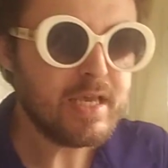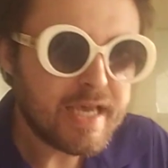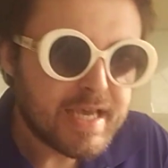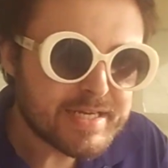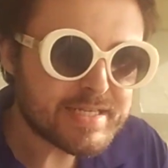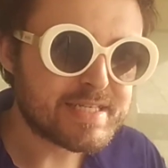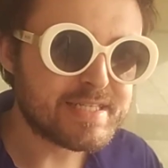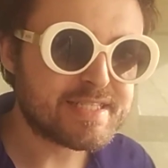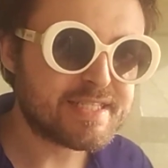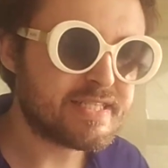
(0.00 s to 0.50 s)

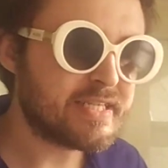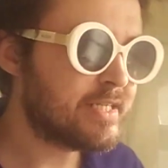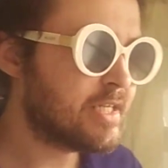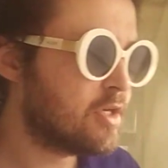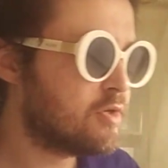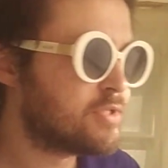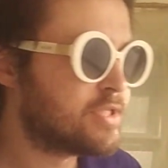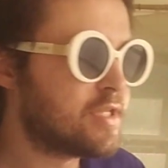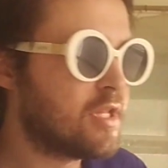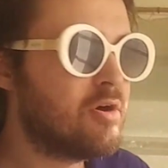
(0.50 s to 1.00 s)
In
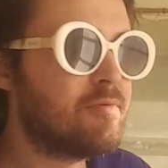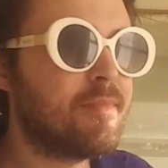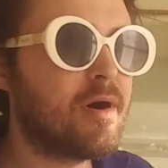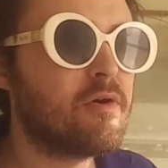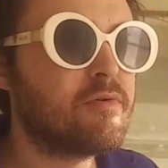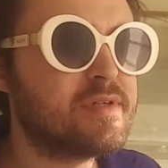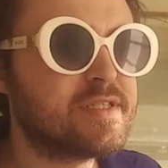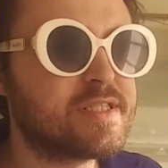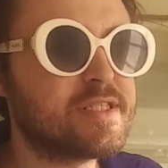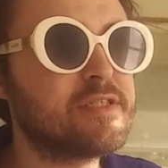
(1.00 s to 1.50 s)
Casino,
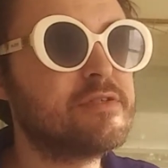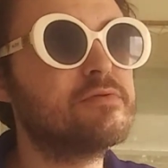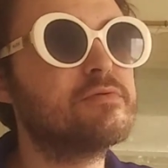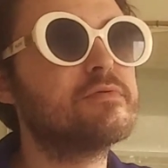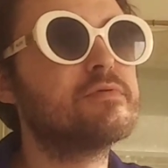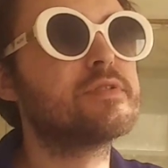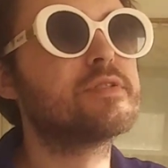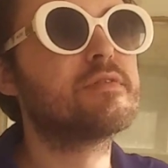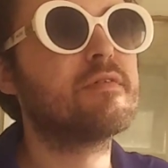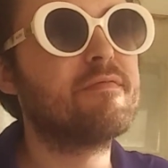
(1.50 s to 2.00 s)
slow-mo is
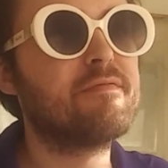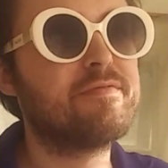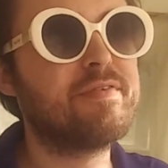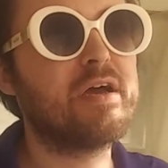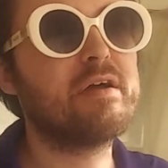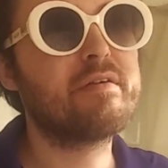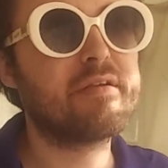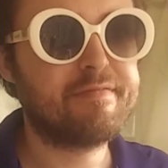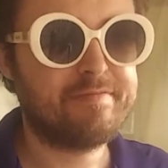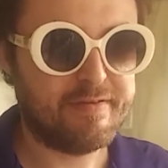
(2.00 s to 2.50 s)
used
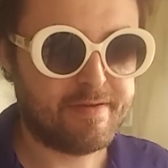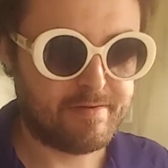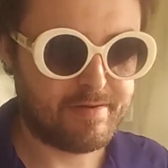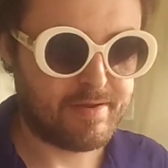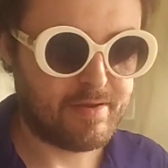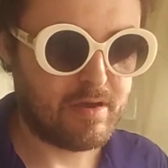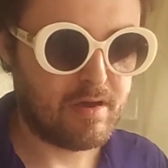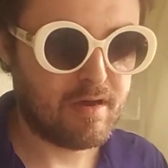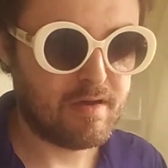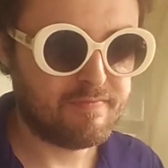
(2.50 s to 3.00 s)
very,
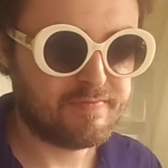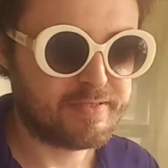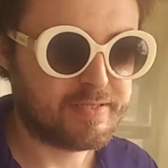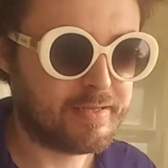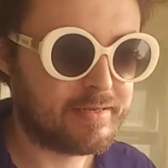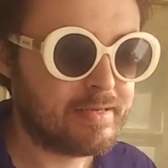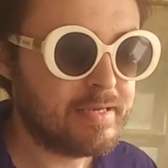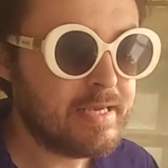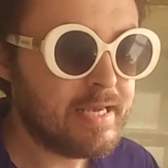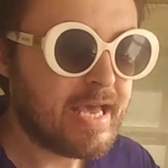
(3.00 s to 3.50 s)
very
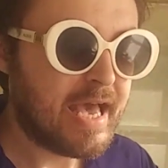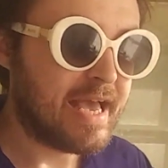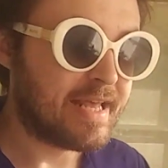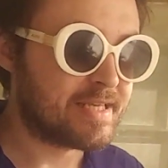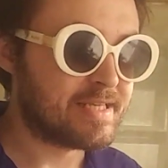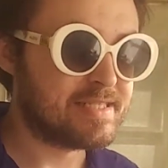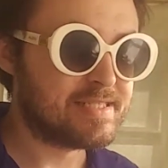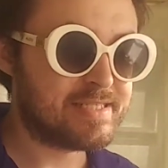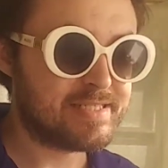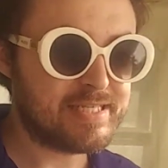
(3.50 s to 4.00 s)
often.
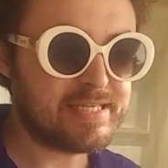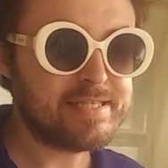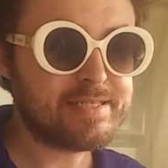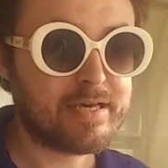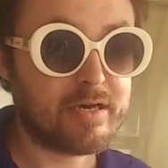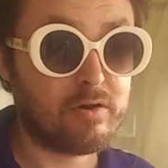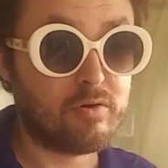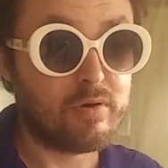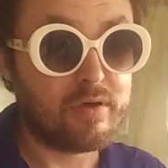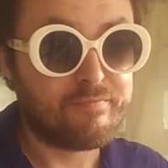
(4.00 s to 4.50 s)
And
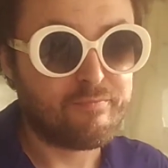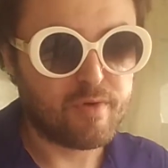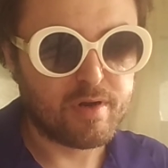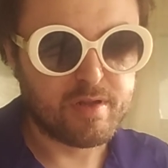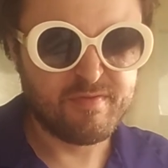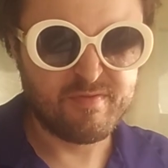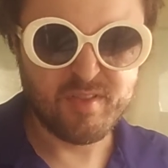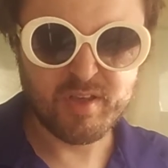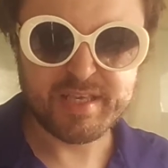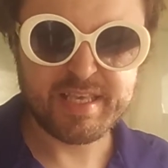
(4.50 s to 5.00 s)
Casino, if
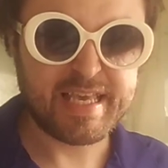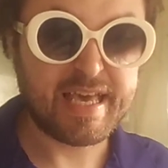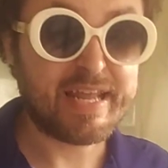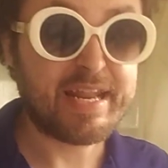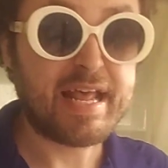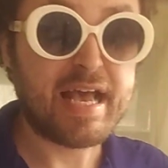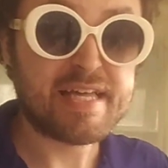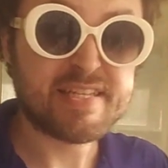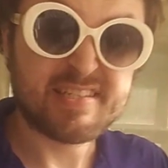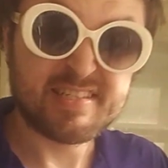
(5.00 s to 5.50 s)
we're looking at
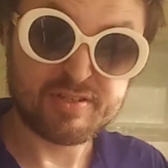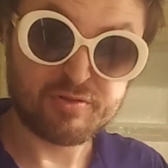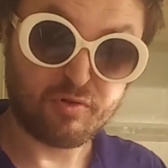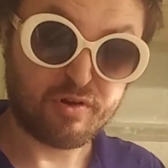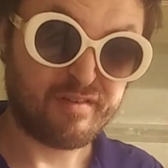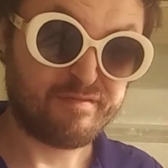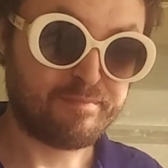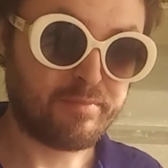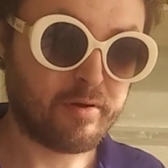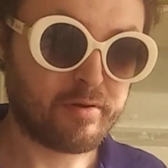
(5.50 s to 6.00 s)
it as a
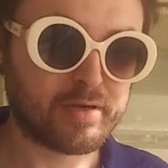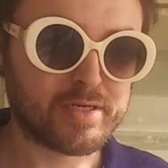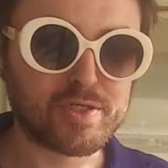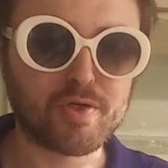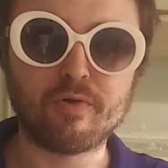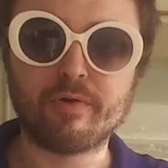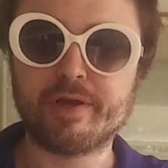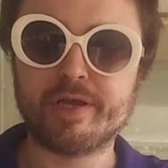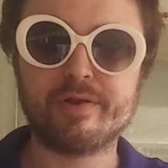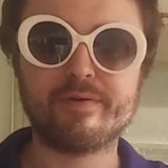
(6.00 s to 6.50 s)
sort of
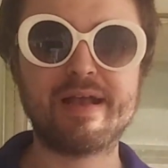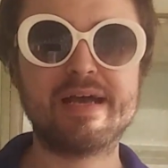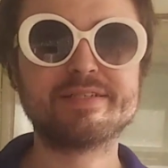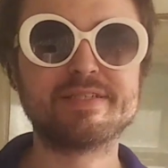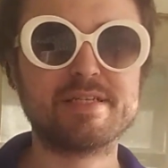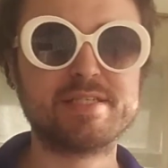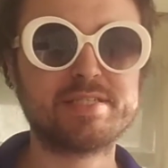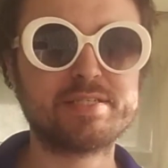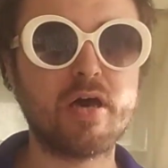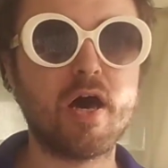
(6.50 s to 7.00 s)
purgatory, or as
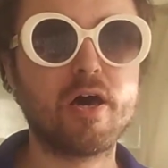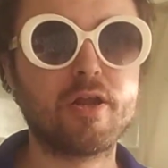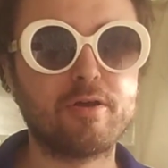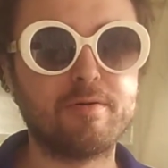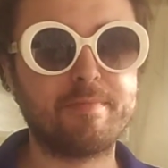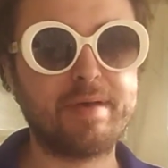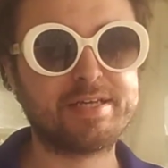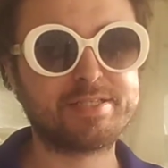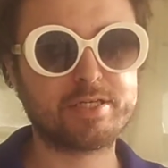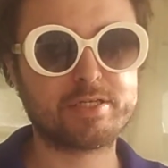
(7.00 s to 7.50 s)
a
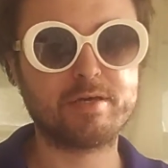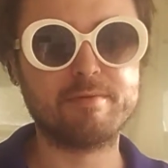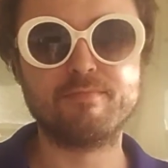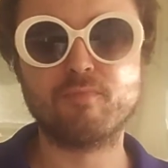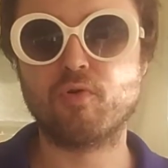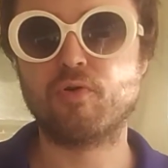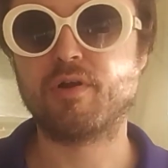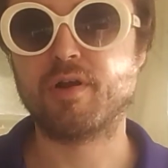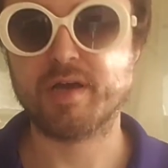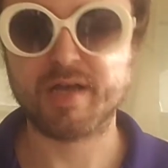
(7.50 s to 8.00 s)
Sodom, as a
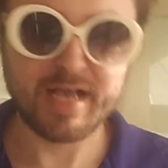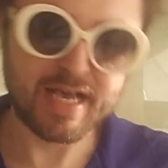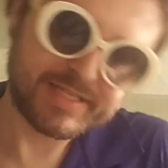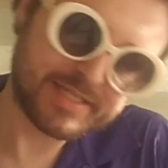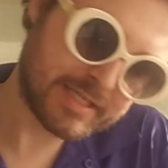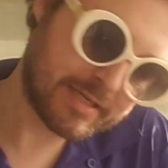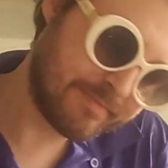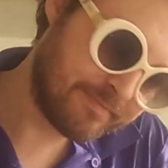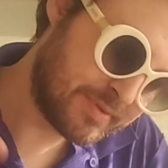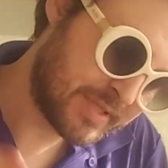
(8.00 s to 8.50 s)
Gomorrah, as
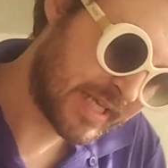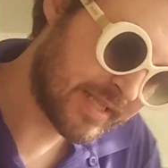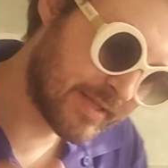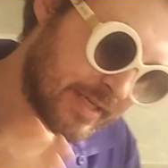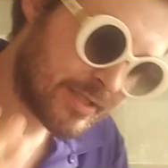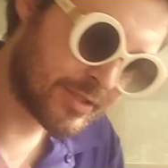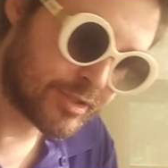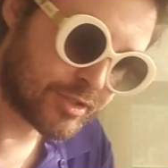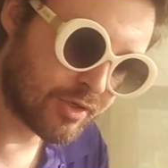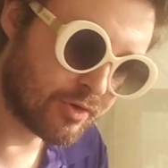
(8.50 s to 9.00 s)
a
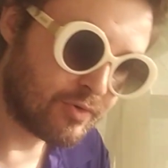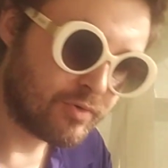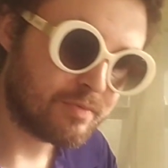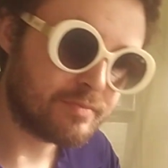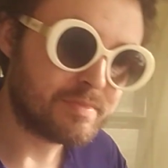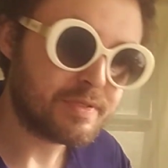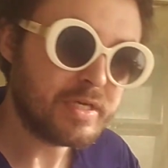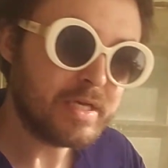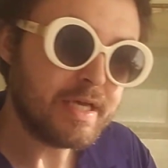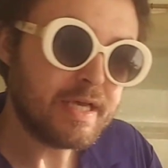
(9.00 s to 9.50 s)
completely
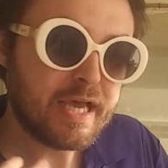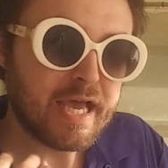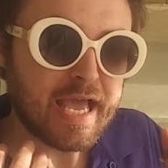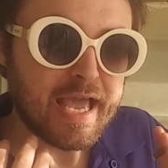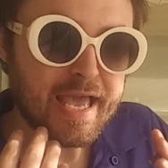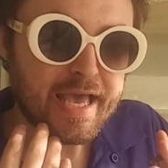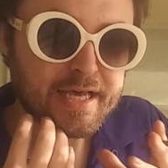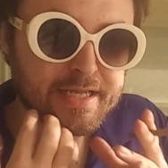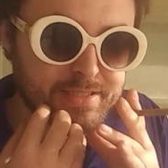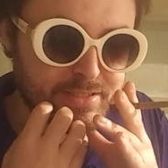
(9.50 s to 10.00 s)
doomed
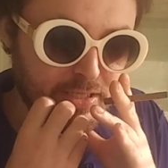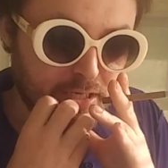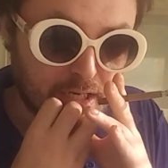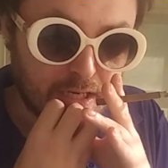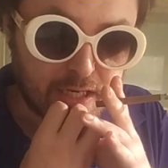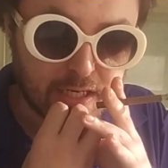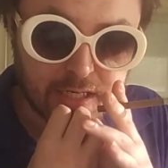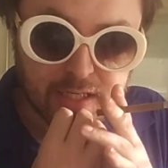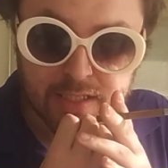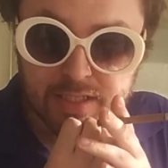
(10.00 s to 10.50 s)
and
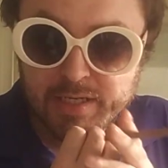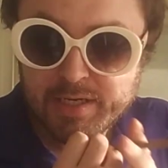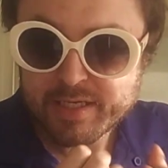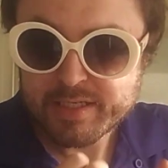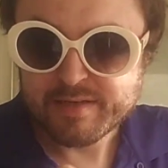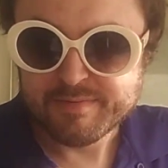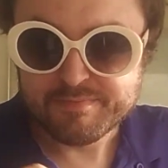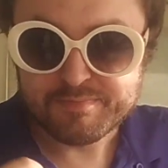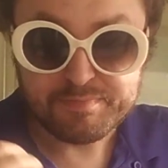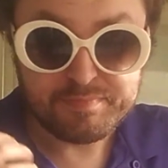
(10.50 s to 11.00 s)
uh,
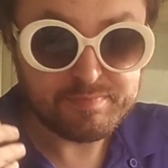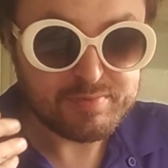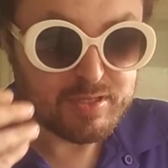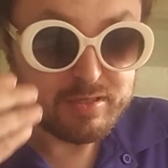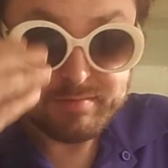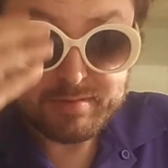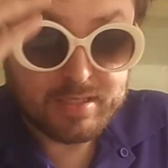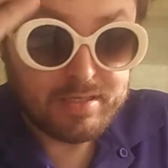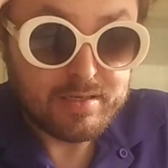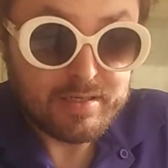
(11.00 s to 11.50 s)
com
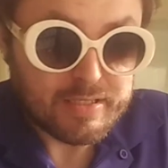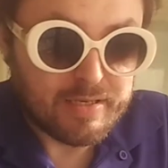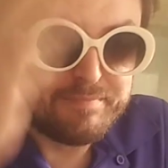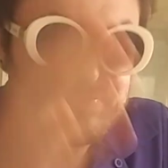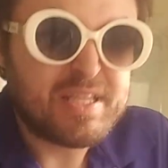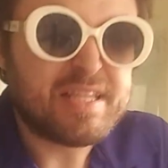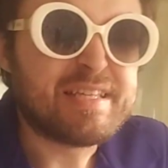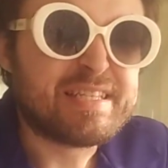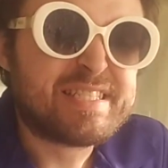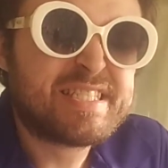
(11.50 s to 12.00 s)

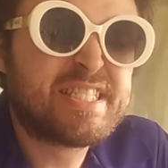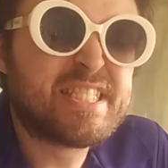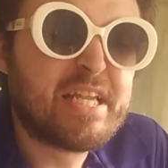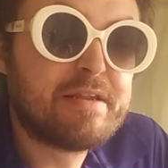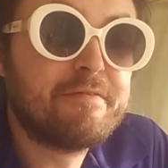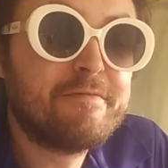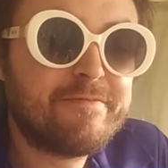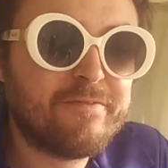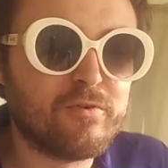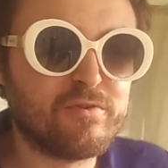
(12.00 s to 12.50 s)
completely
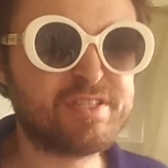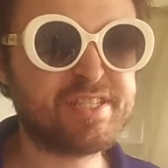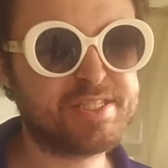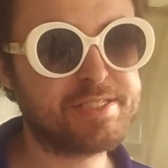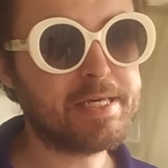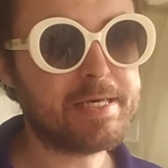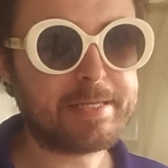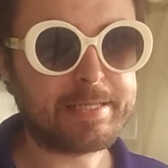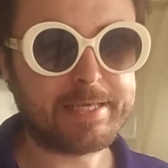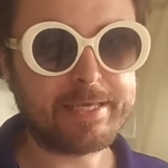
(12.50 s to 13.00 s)
sinful
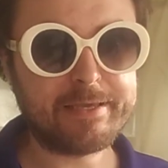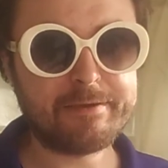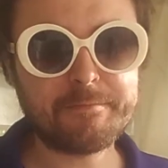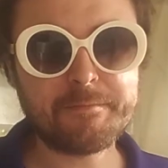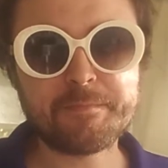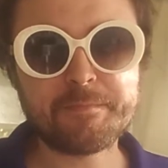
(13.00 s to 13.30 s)
city,